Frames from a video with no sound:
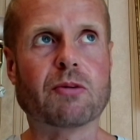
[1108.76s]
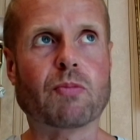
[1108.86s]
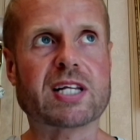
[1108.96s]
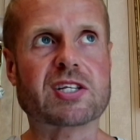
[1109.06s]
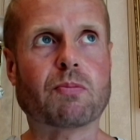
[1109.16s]

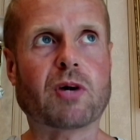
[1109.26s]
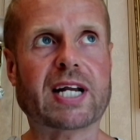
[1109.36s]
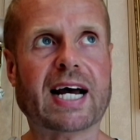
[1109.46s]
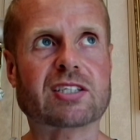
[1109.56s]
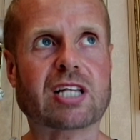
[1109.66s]
and when
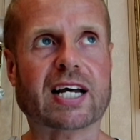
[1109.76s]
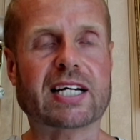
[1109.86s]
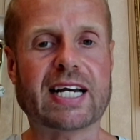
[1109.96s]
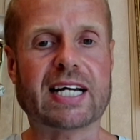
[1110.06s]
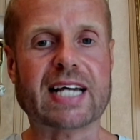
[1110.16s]
someone has
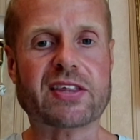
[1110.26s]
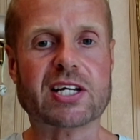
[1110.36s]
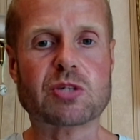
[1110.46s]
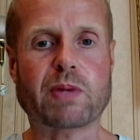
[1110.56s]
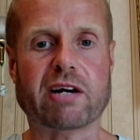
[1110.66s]
like a near death
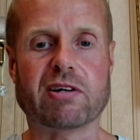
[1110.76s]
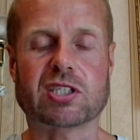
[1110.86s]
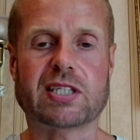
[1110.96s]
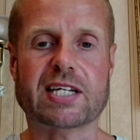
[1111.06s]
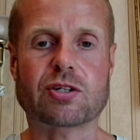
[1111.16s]

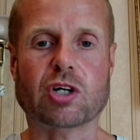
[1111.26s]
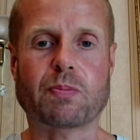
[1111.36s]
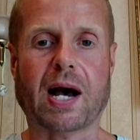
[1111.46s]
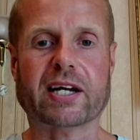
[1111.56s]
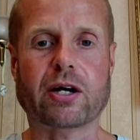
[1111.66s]
experience and they
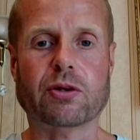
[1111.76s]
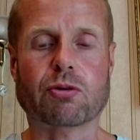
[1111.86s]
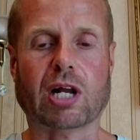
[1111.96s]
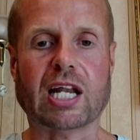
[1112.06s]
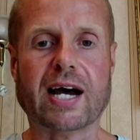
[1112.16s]
talk about going
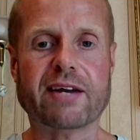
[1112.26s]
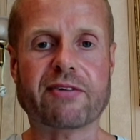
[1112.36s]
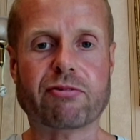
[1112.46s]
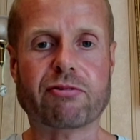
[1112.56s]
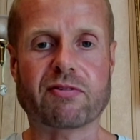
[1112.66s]
through a
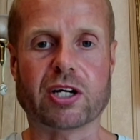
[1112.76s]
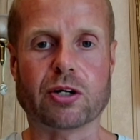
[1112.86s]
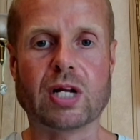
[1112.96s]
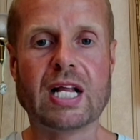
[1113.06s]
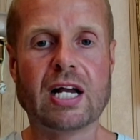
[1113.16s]
life review,